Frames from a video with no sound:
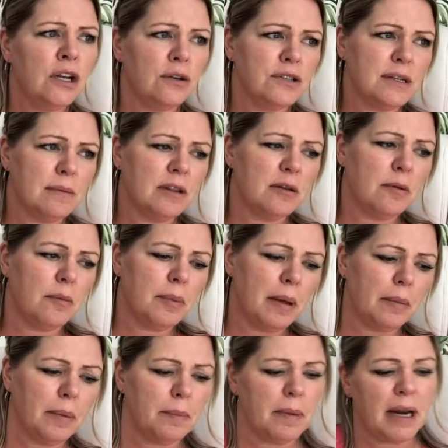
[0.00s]
some of them have
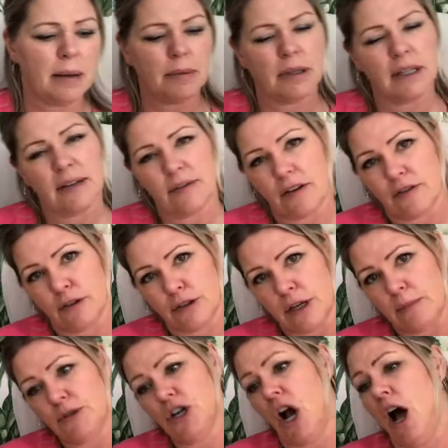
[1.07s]
been able to leave their
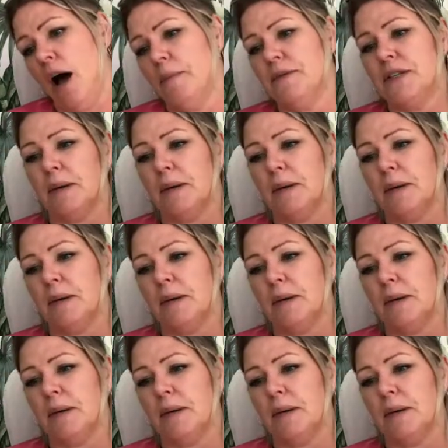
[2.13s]
full-time jobs.